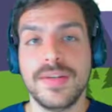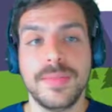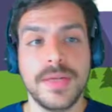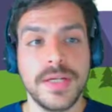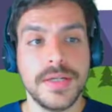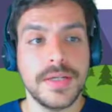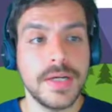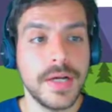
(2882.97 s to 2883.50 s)

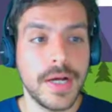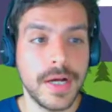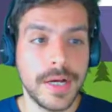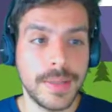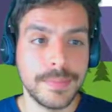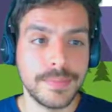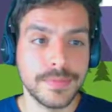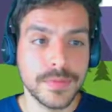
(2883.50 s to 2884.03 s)
be.
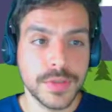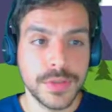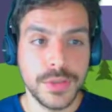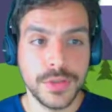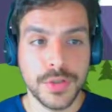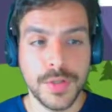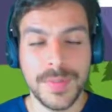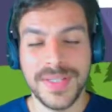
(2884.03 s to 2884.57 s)

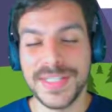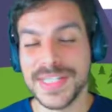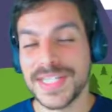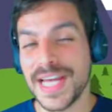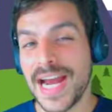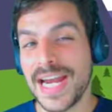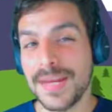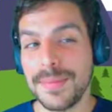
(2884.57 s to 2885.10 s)
You could be
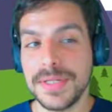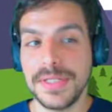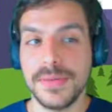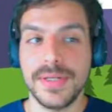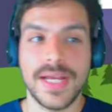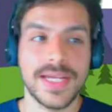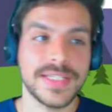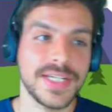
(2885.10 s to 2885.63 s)
deciding
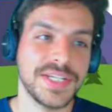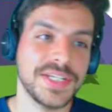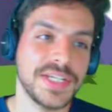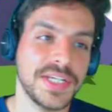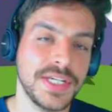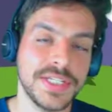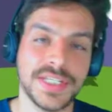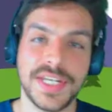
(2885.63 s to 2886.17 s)
between
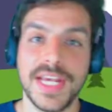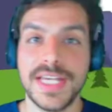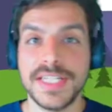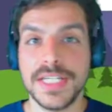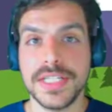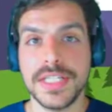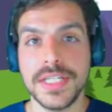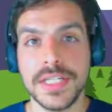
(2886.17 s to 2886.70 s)
SATs and
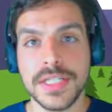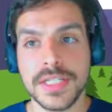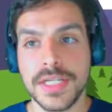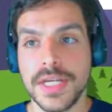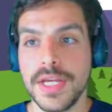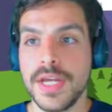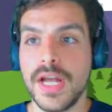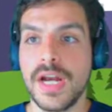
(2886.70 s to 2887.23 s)
ACTs,
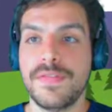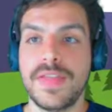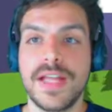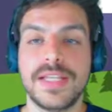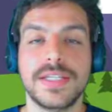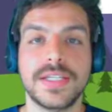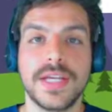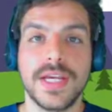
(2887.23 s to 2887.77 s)
and if
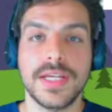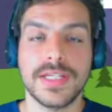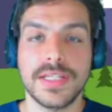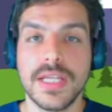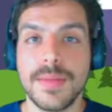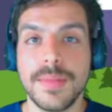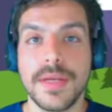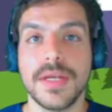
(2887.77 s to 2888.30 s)
that's the case,
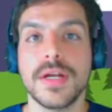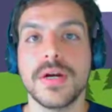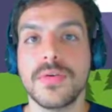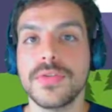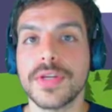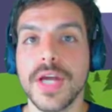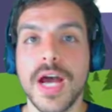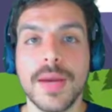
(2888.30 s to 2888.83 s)
let me know
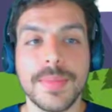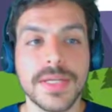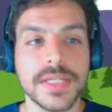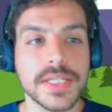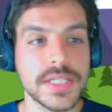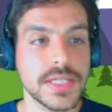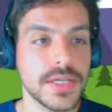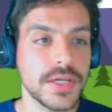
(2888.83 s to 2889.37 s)
in the
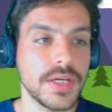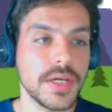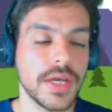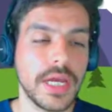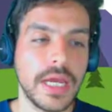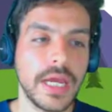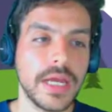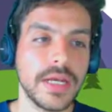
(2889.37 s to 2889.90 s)
comments,
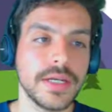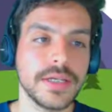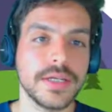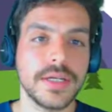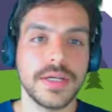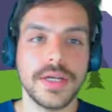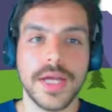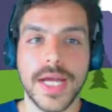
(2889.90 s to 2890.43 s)
and
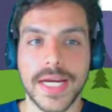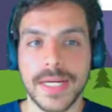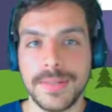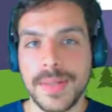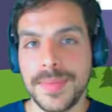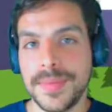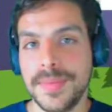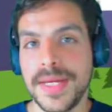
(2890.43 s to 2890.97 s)
I can
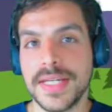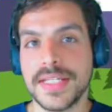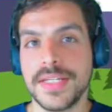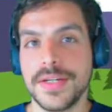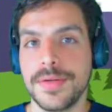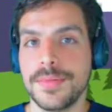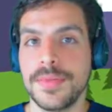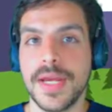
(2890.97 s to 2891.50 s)
maybe make
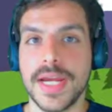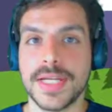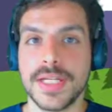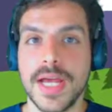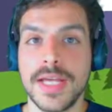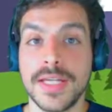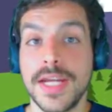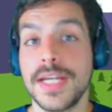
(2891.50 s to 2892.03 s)
some
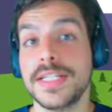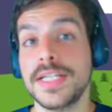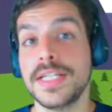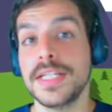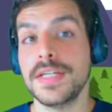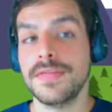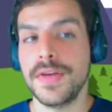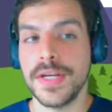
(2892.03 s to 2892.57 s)

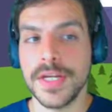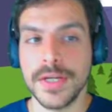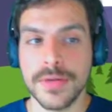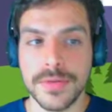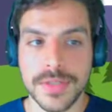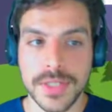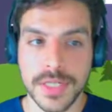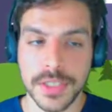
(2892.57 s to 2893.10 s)
ACT
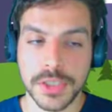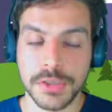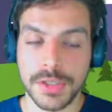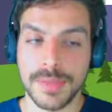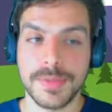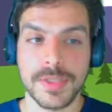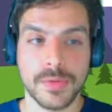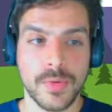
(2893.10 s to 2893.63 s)
videos and
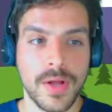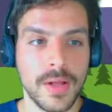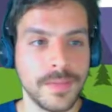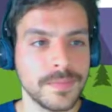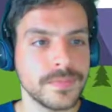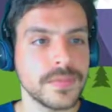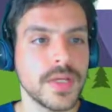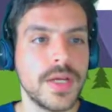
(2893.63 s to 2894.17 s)
streams as
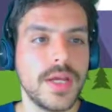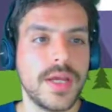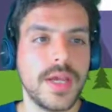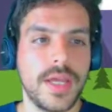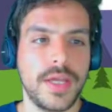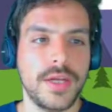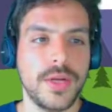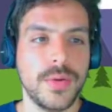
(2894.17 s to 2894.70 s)
well.
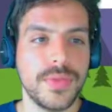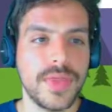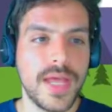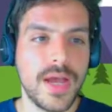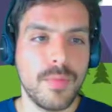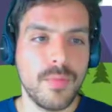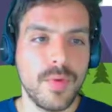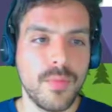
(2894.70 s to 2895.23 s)
And note
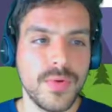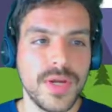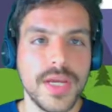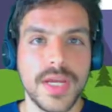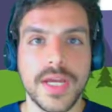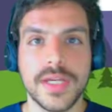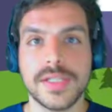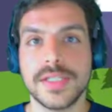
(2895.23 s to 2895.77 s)
that when we
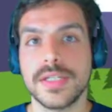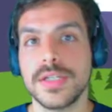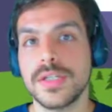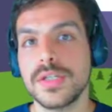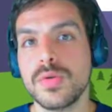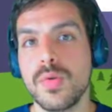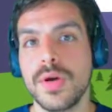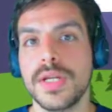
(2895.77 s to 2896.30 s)
hit
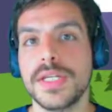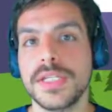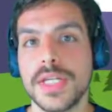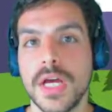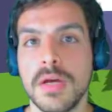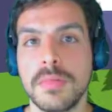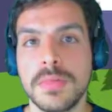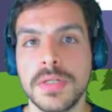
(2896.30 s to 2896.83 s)
20
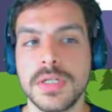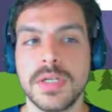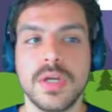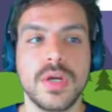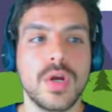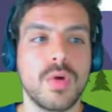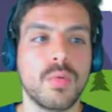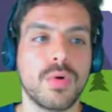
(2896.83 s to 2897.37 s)
subs,
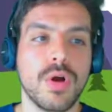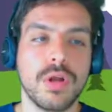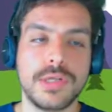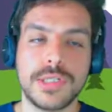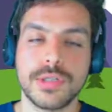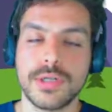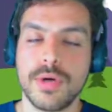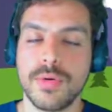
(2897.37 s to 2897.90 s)
we're
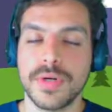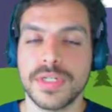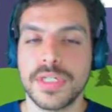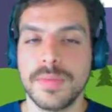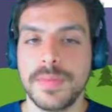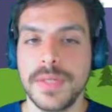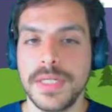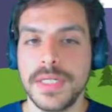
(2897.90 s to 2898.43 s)
also going to
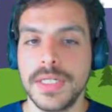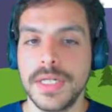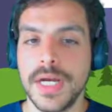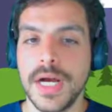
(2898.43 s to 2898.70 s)
be